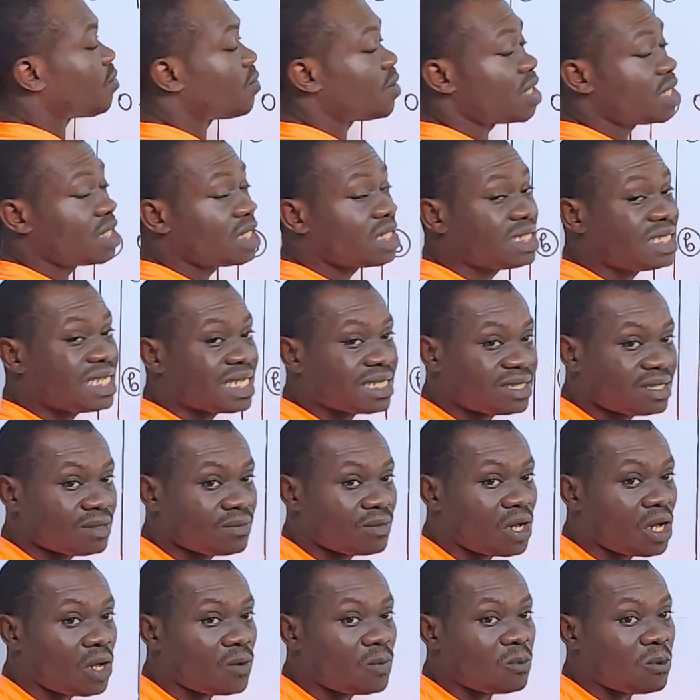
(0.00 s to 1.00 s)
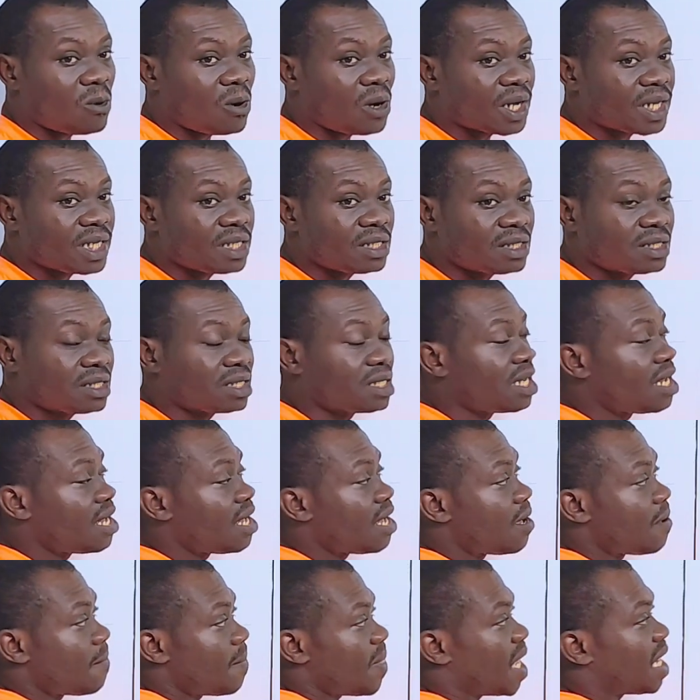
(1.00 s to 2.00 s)
away the decimal point,
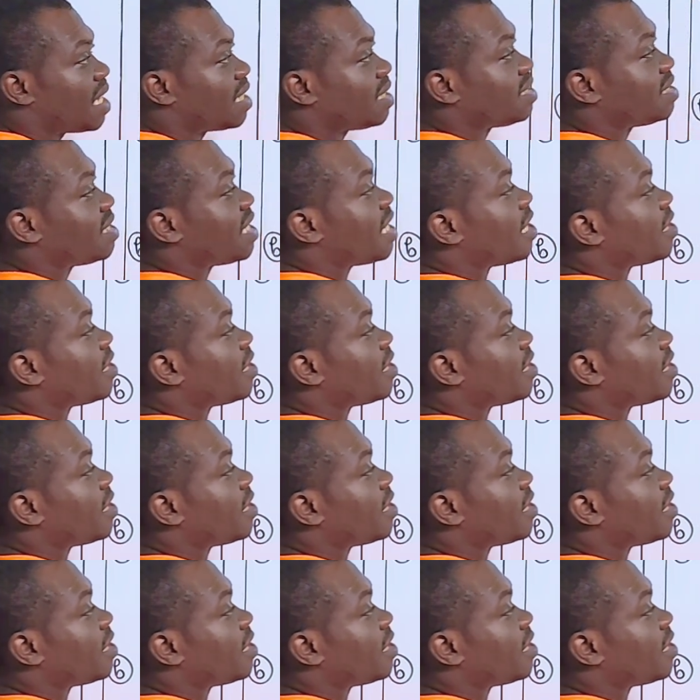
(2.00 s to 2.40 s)
and